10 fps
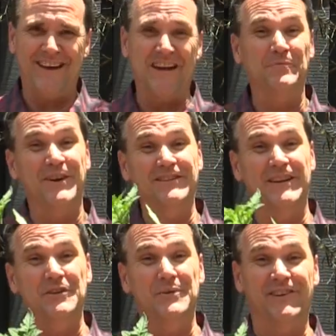And I'm going to
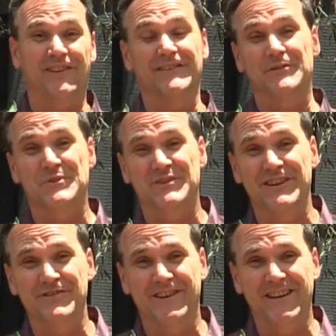let you in on a little
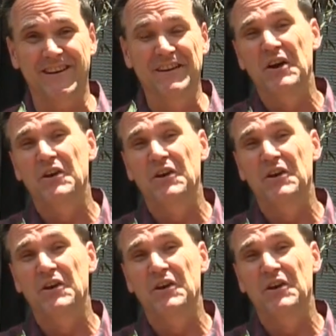secret here.